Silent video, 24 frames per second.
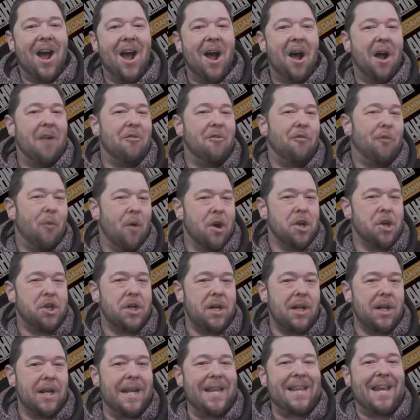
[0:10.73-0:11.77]

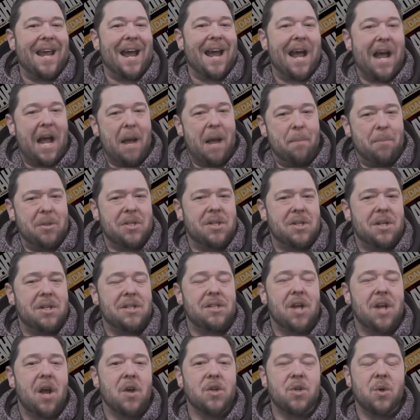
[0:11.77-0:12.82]
Unfortunately, the opposite
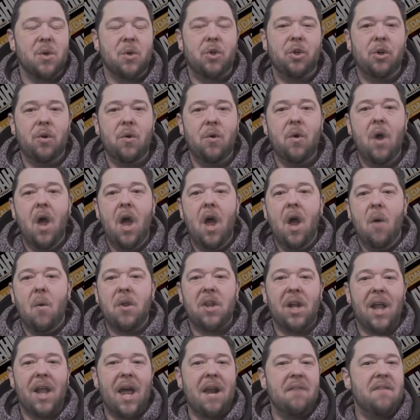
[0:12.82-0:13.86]
is also true. With
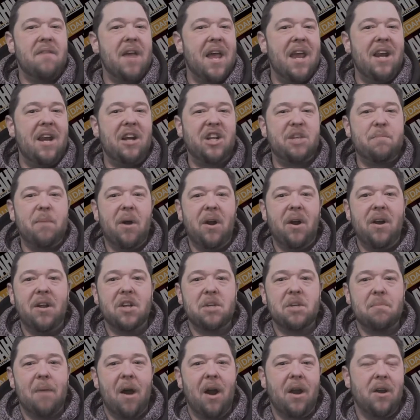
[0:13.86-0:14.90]
a lot of
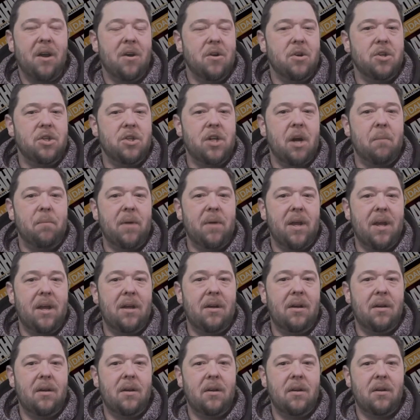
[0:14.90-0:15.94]
inexperienced marketers jumping
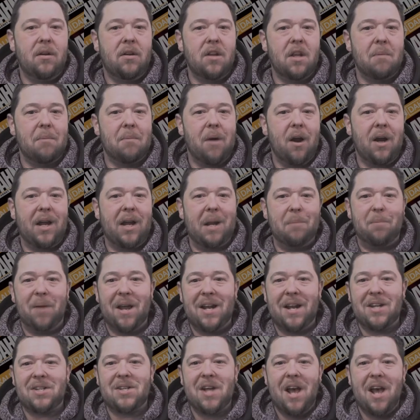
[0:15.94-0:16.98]
into the
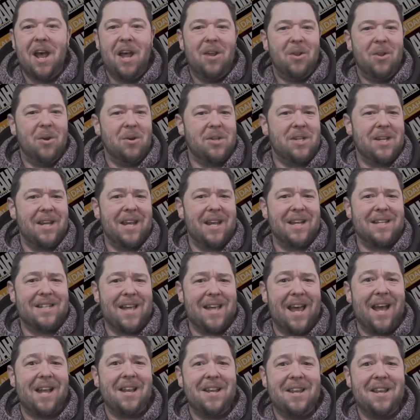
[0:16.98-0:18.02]
marketplace, they're seeing
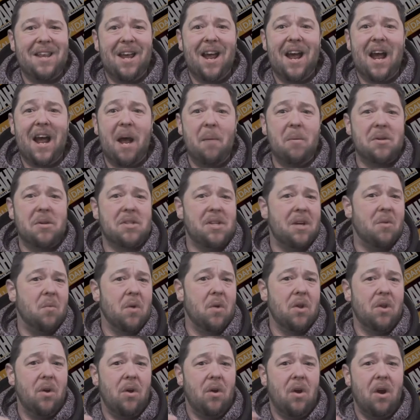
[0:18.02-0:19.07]
exactly the opposite,
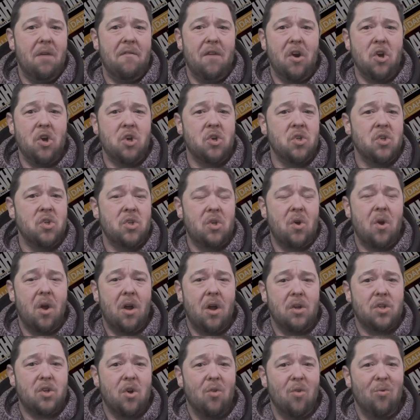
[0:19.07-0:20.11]
where their conversions
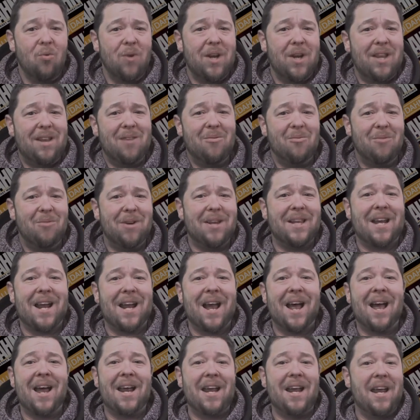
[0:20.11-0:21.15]
costs are really
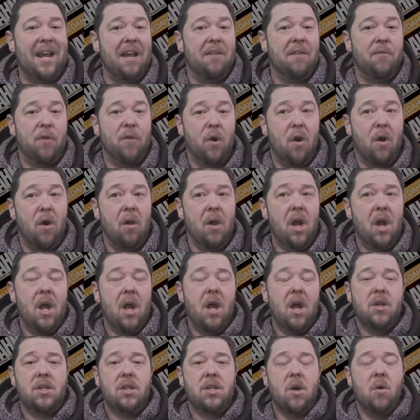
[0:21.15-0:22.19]
high, if at all.
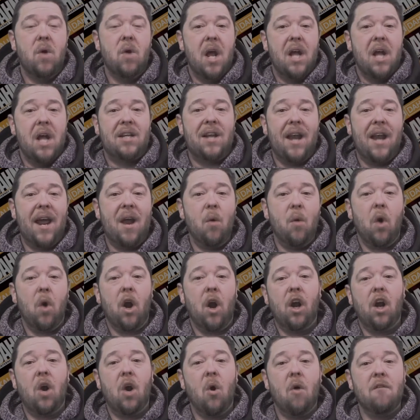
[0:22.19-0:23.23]
So today we're
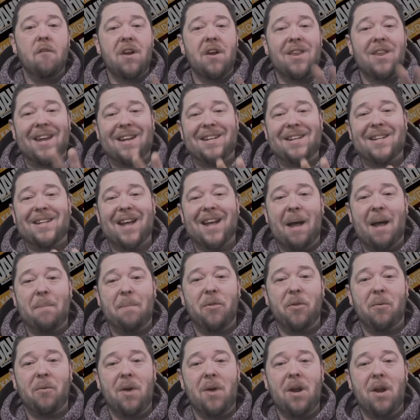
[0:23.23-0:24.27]
going to go over the top
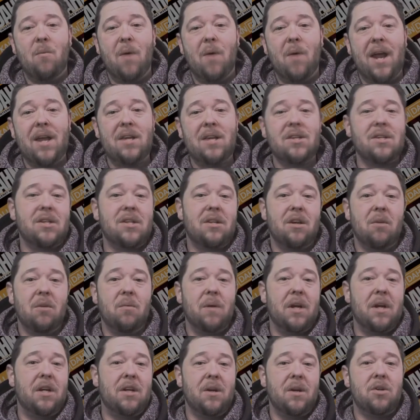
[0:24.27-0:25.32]
3 ways to
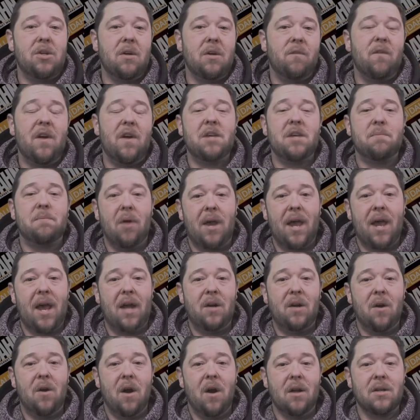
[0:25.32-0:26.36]
reduce your Facebook
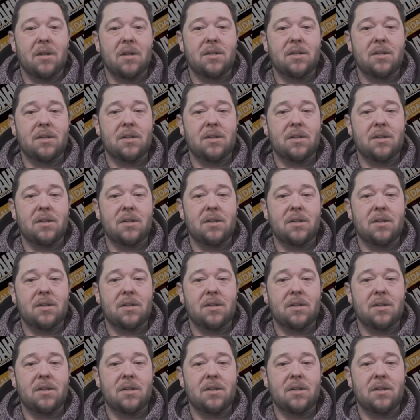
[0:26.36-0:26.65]
ad costs.